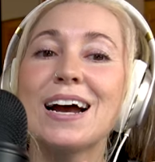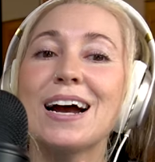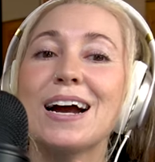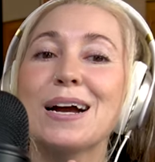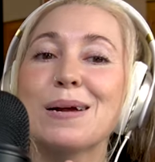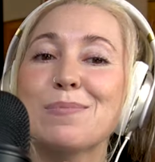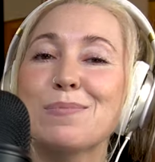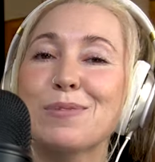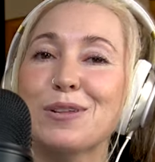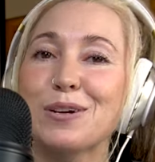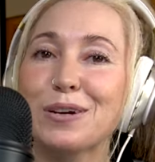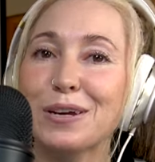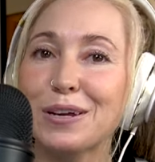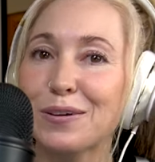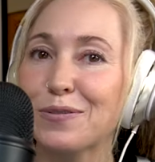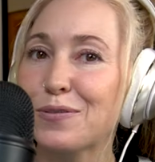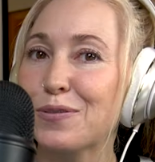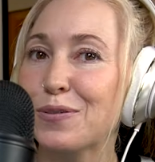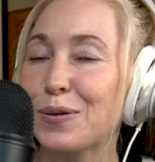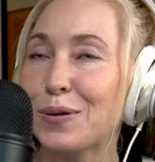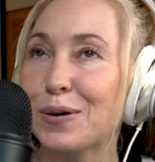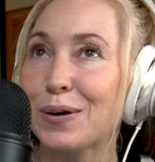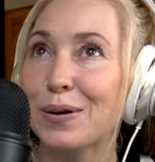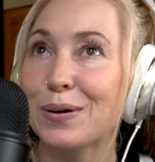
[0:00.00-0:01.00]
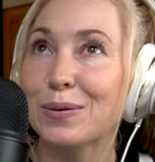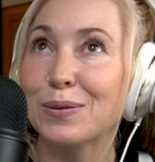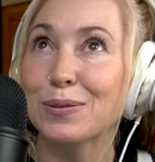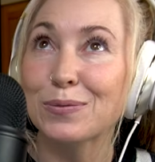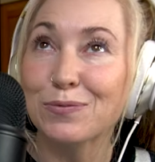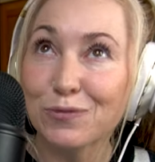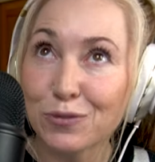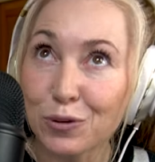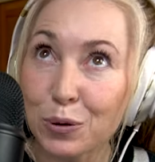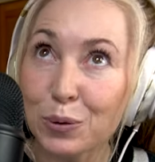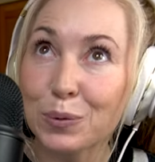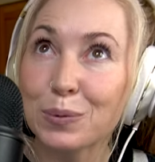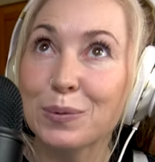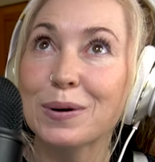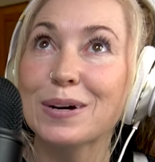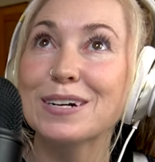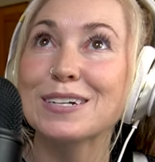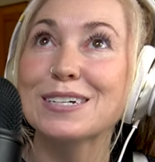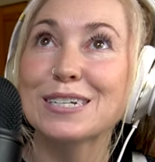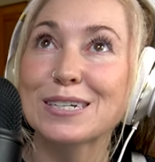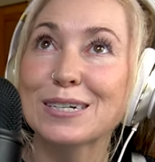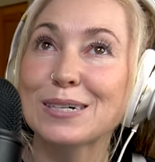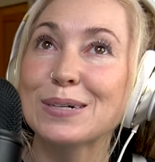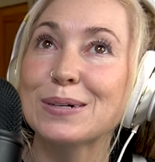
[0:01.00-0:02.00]
I'm looking
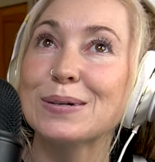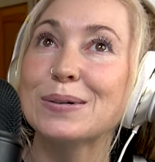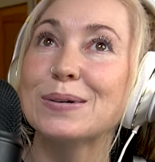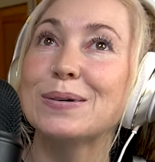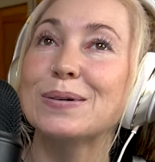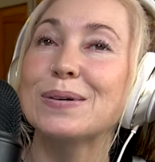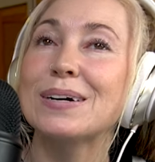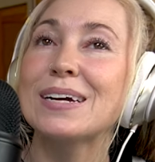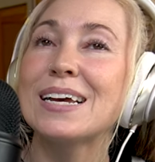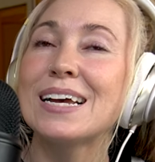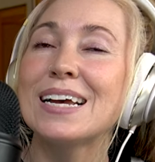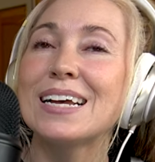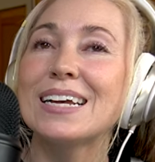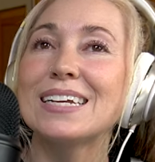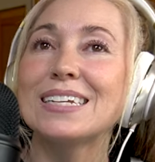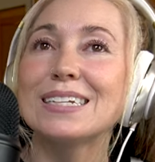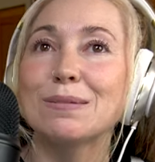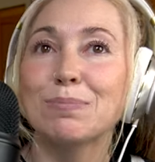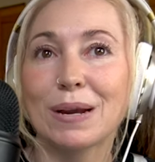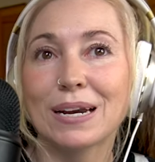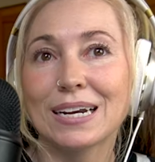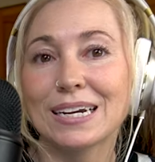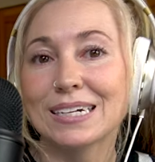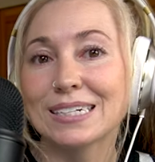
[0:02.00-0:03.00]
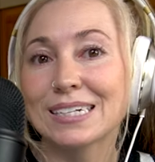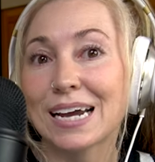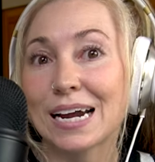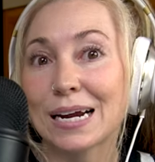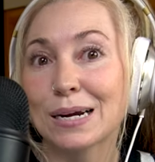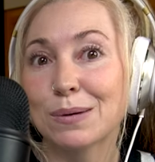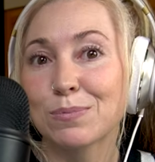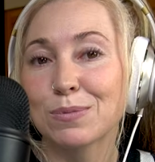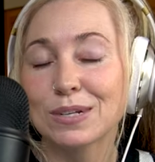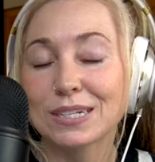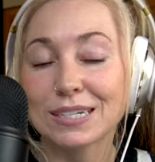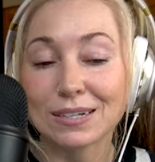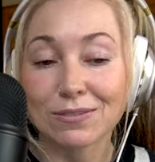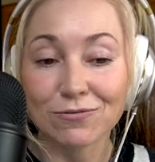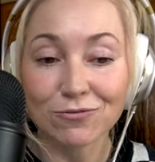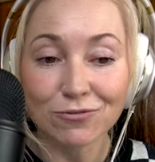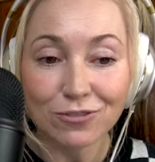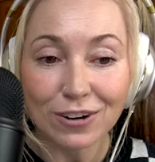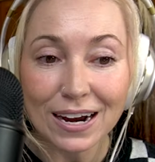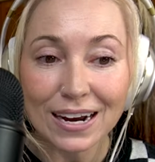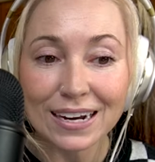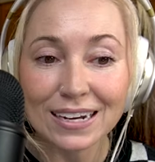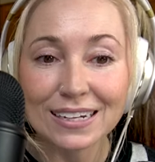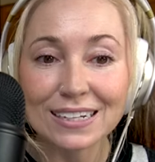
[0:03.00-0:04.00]
forward to spending time with some
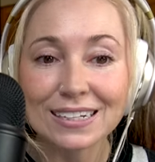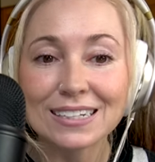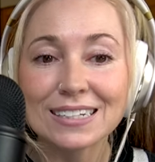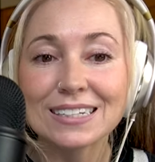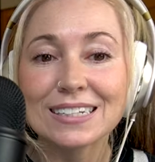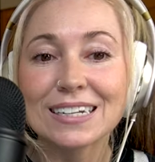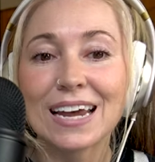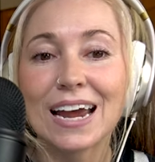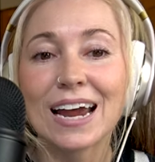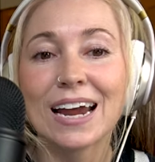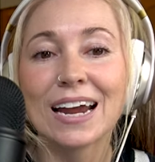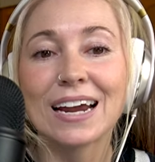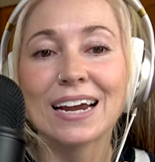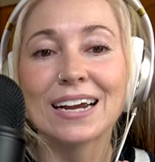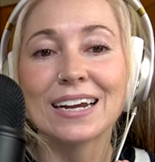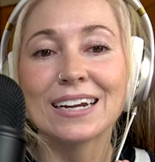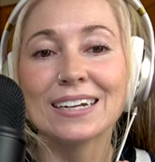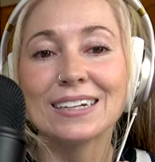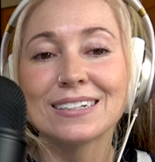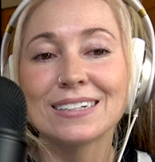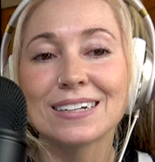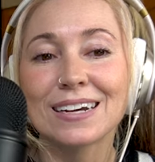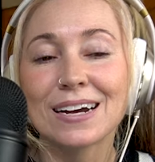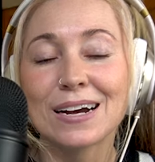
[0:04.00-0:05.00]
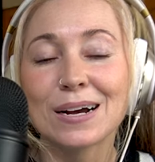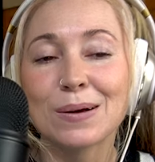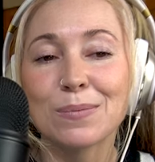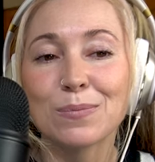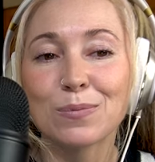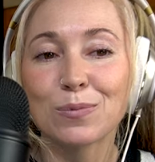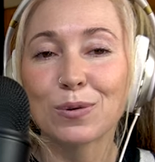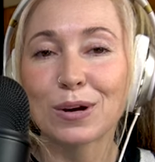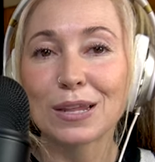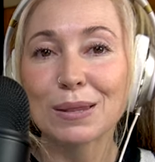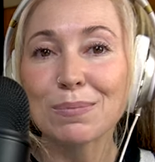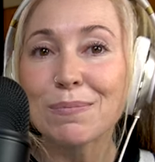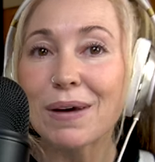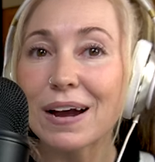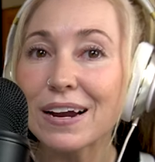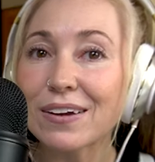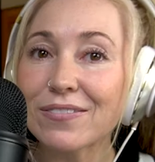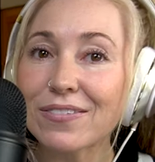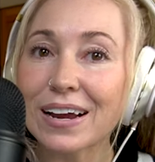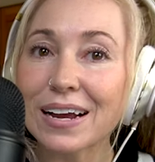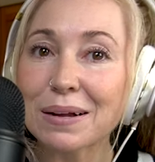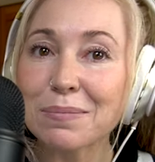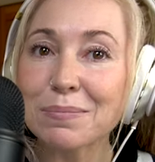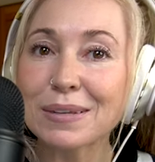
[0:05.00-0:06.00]
friends and with my
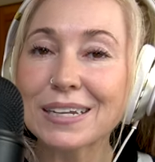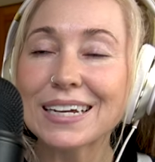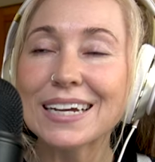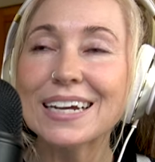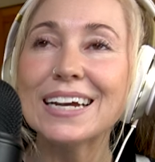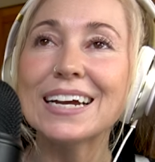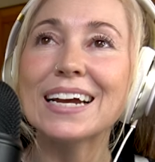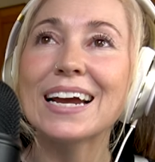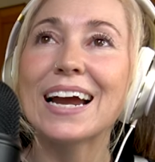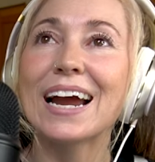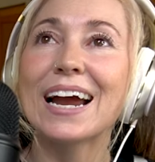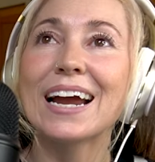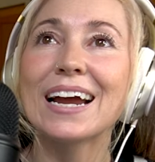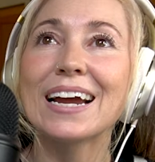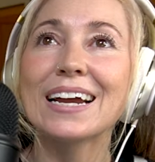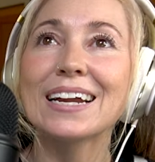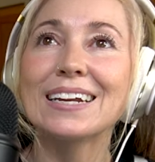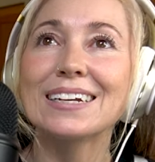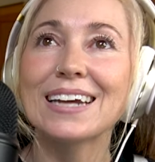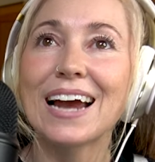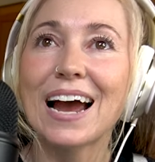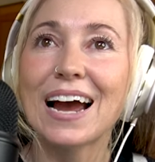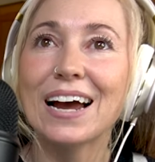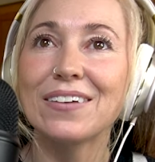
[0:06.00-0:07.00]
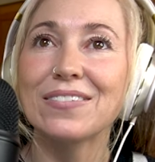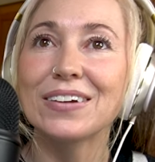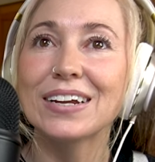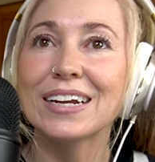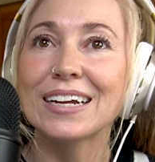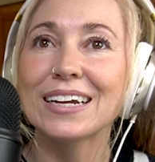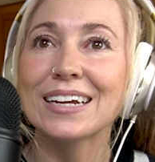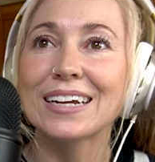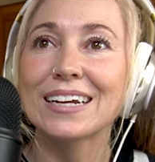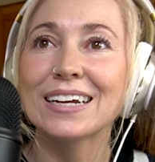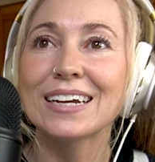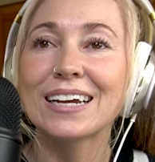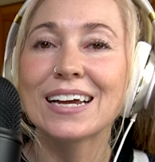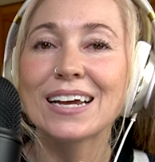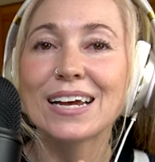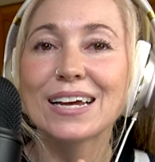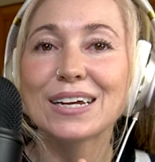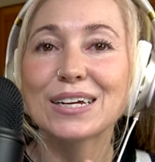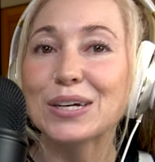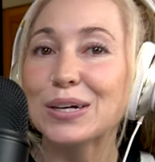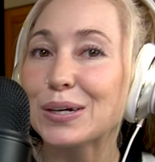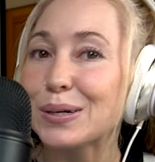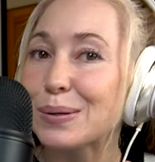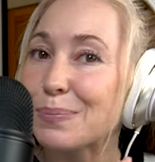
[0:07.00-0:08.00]
family and having
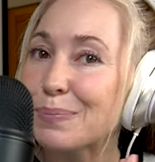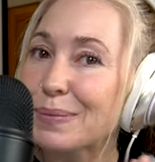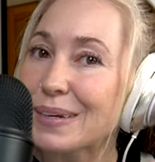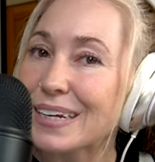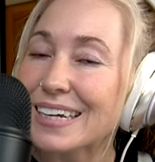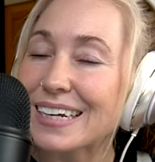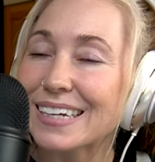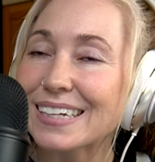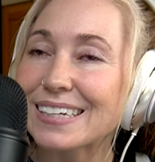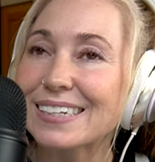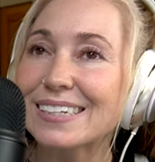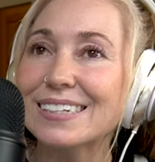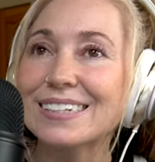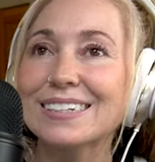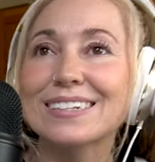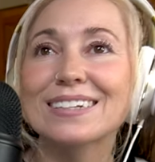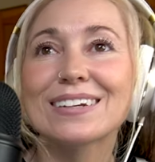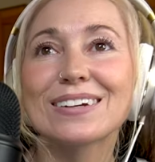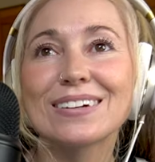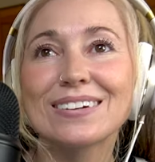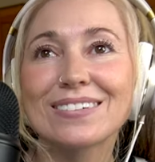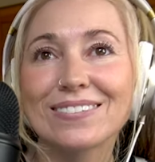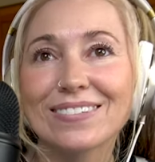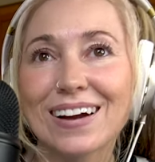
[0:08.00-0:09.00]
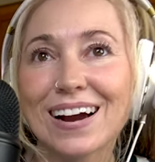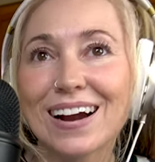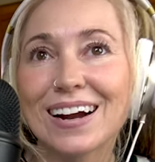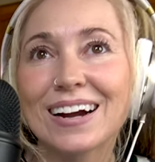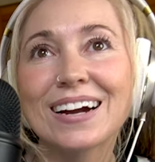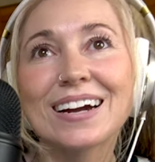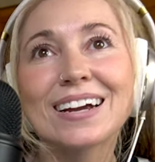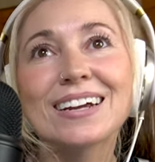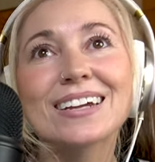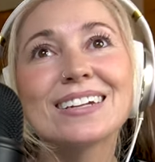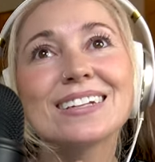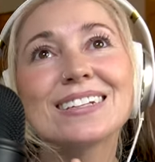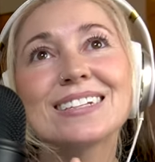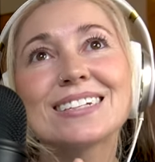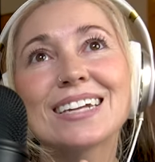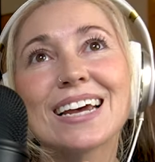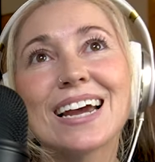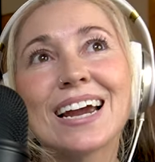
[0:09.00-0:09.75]
good meals, good rides,